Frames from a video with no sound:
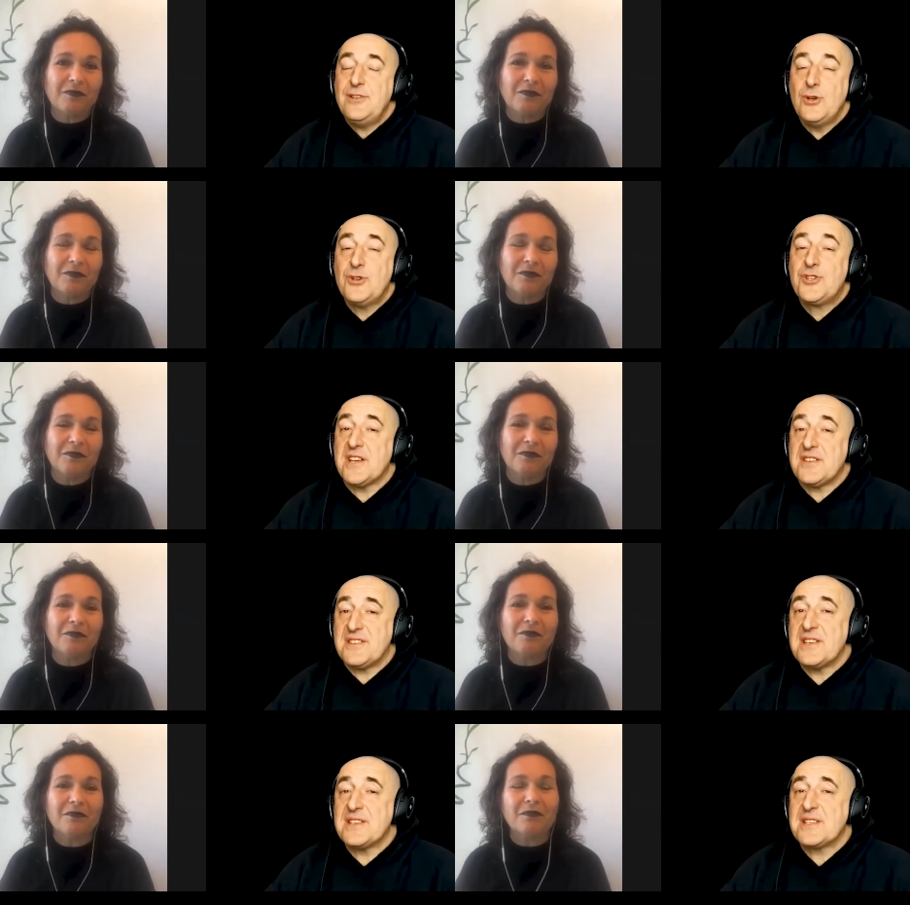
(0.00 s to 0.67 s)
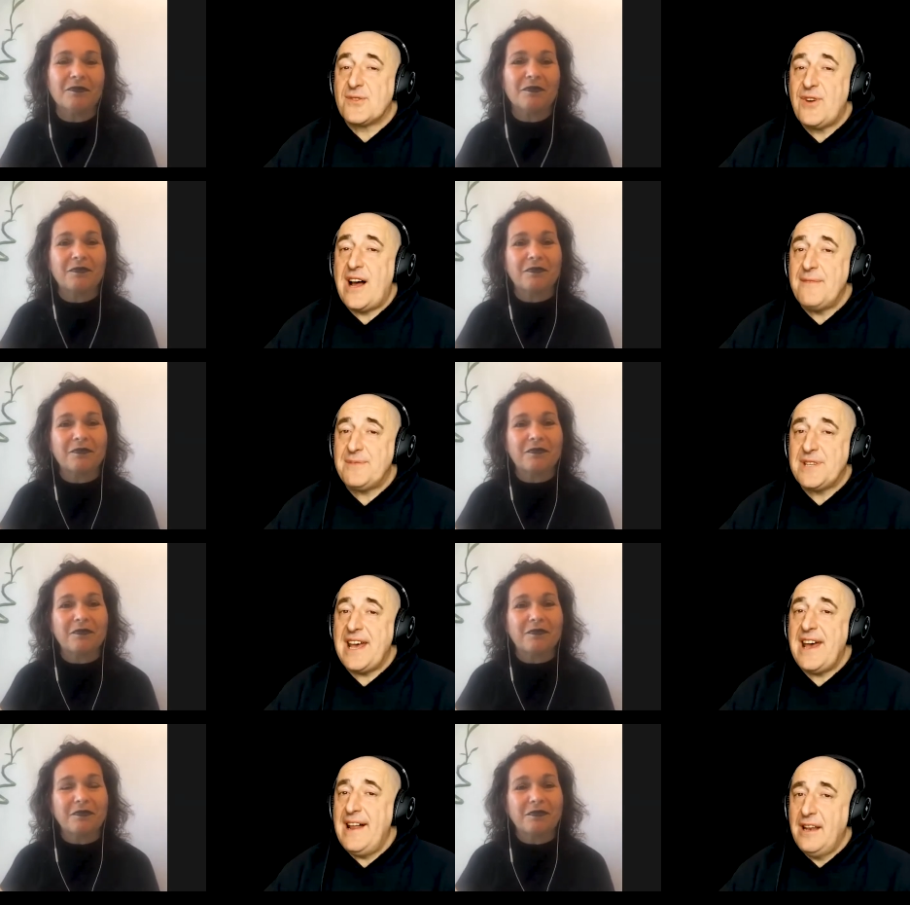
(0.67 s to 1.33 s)
Speaker 1: you just described
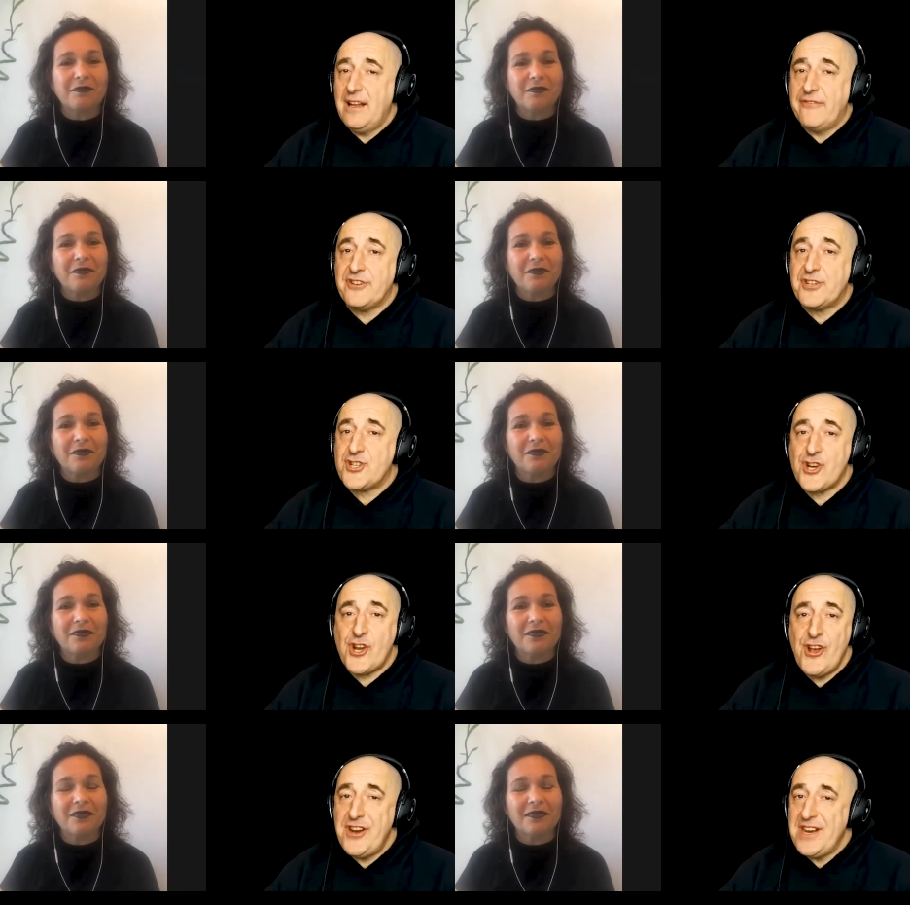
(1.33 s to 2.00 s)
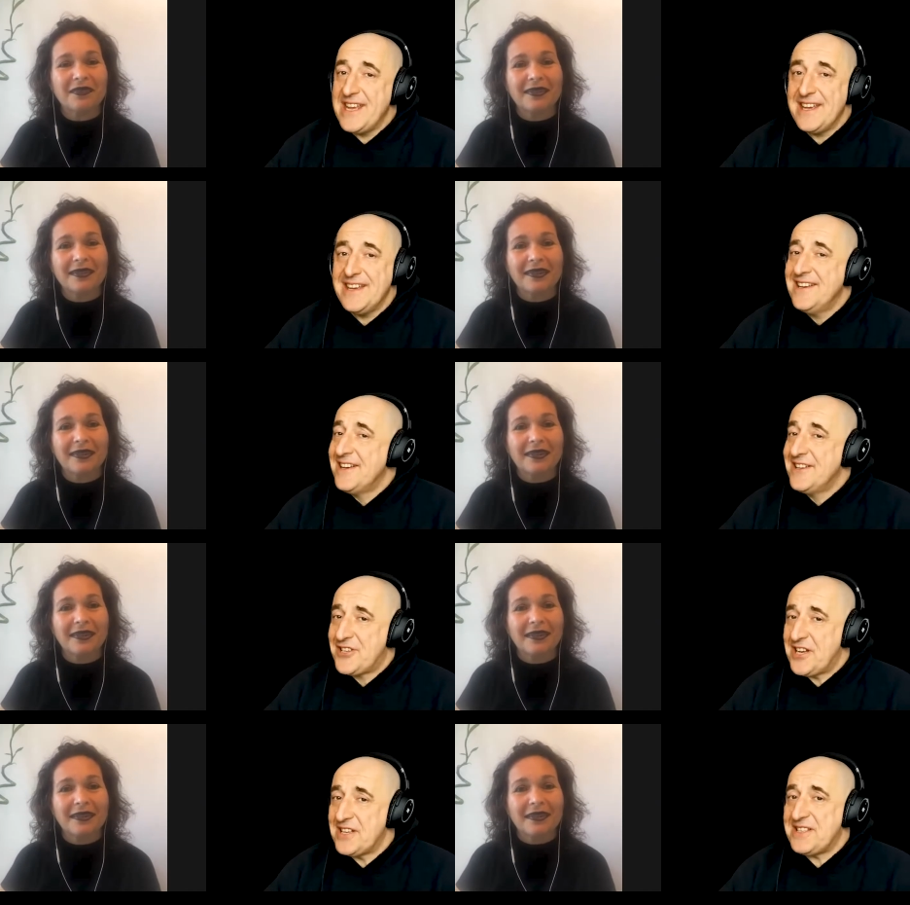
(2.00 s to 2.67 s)
a hell of a journey
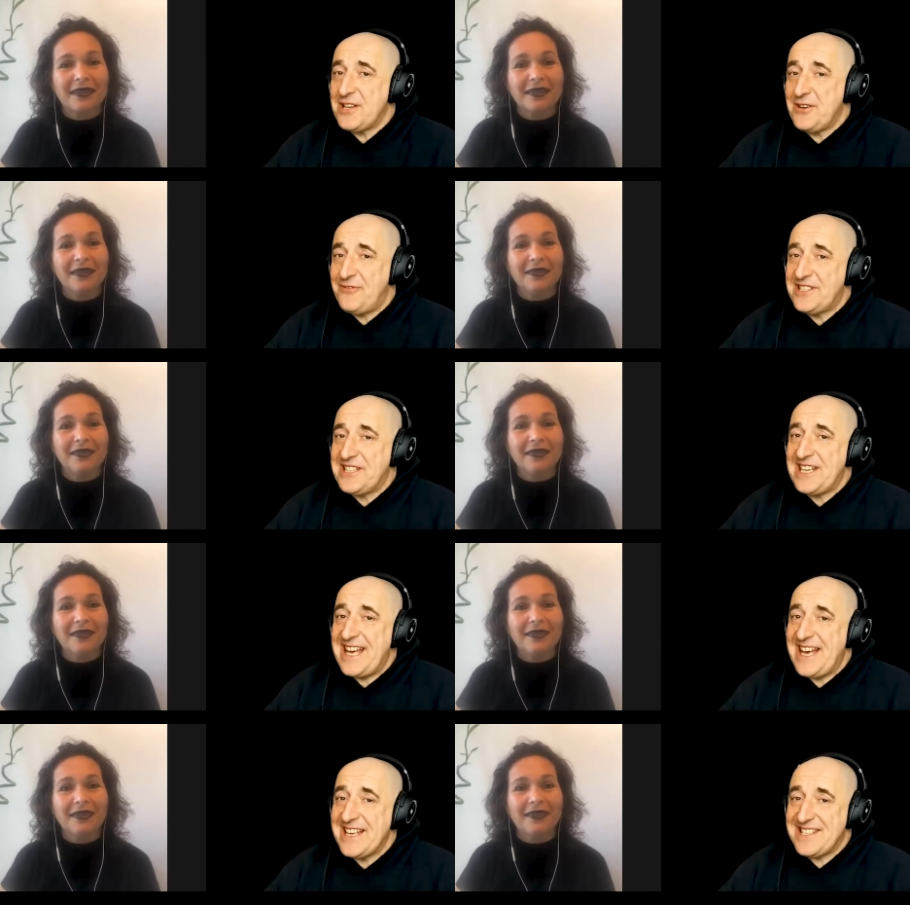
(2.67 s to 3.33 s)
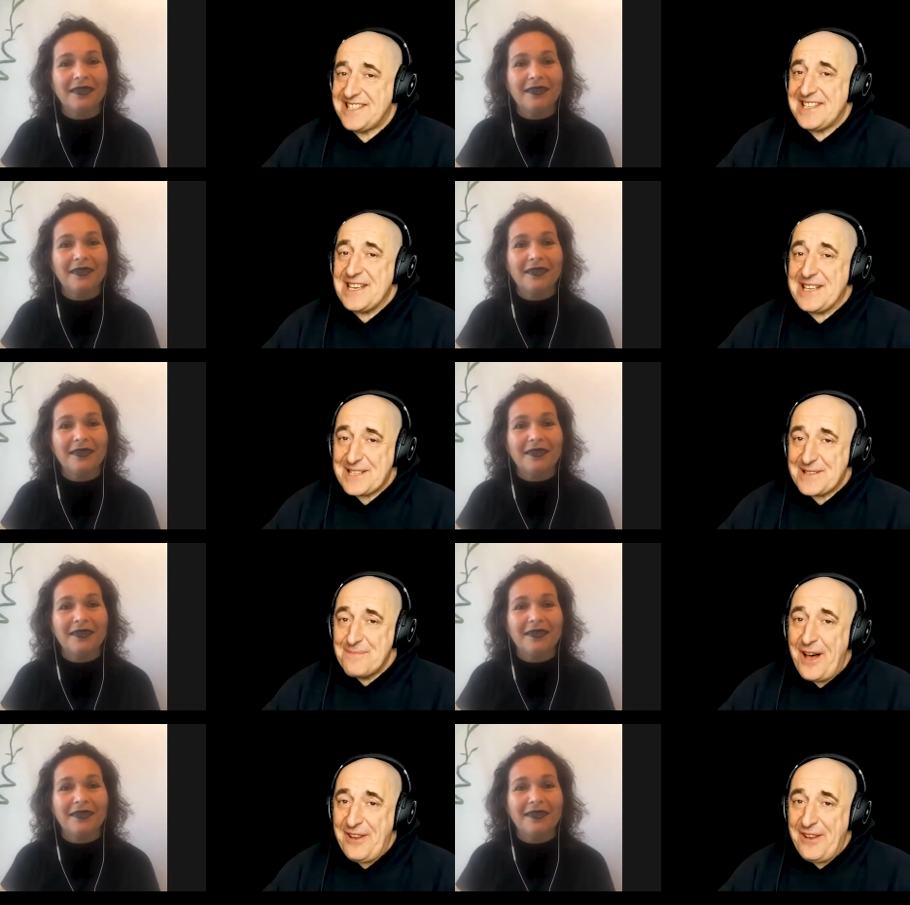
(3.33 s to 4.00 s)
just over the last six
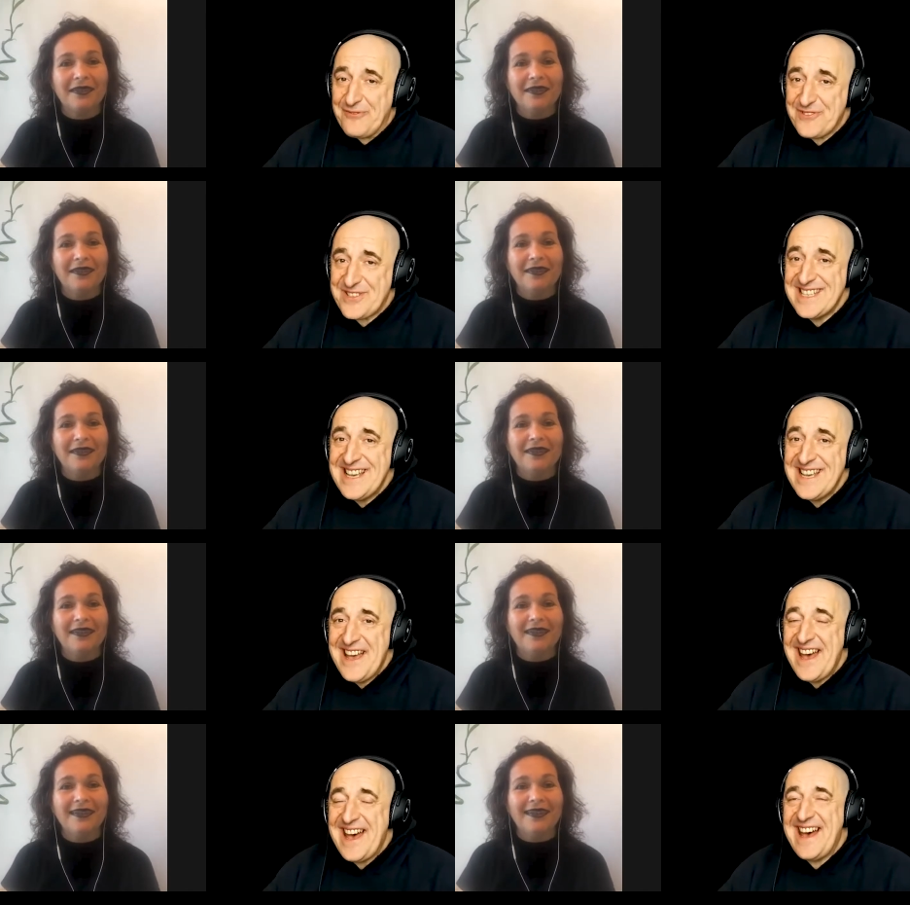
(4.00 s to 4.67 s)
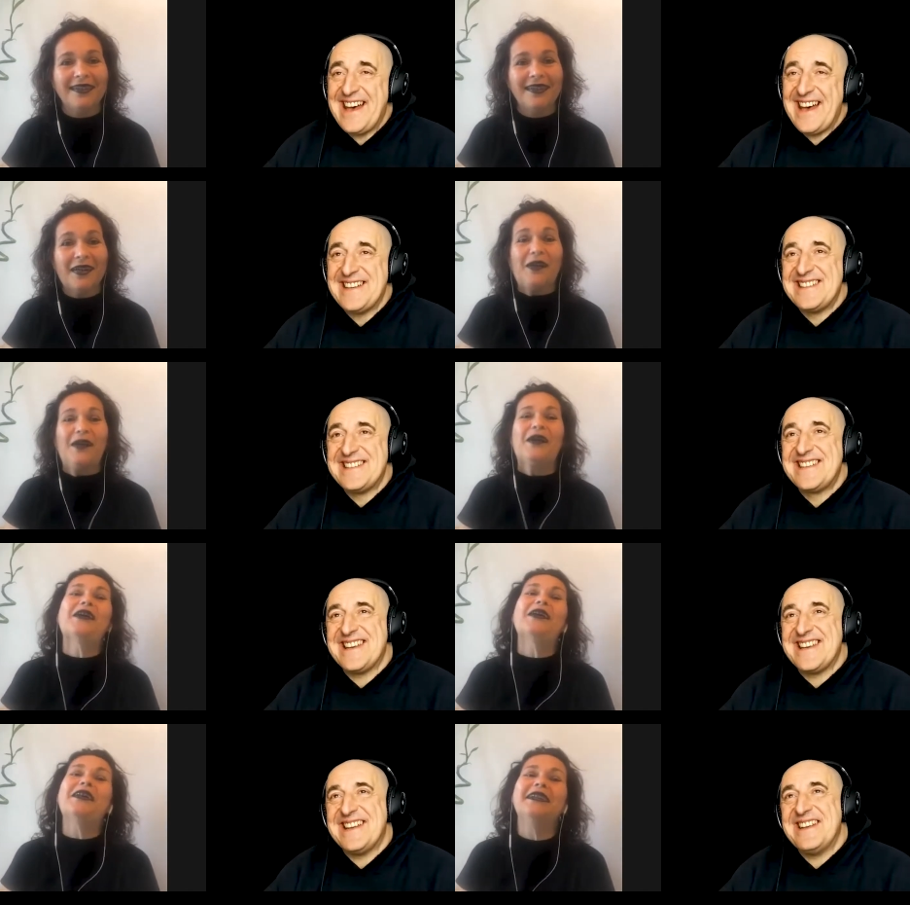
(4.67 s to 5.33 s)
months and
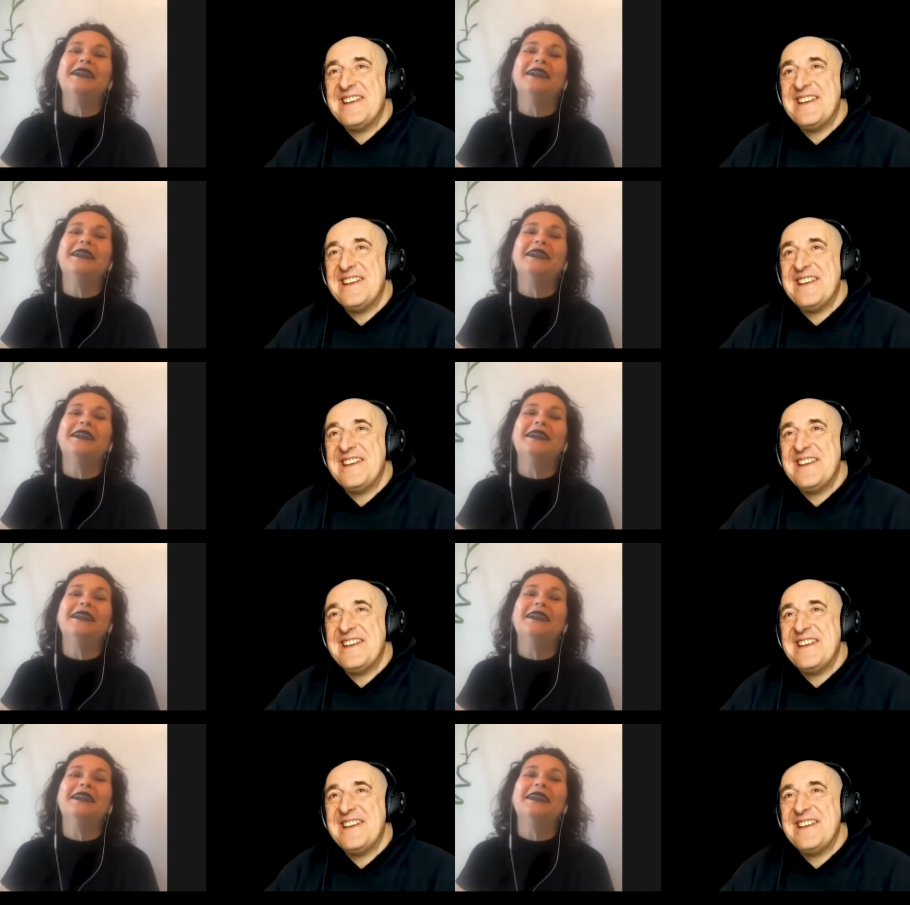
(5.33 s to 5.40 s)
uh,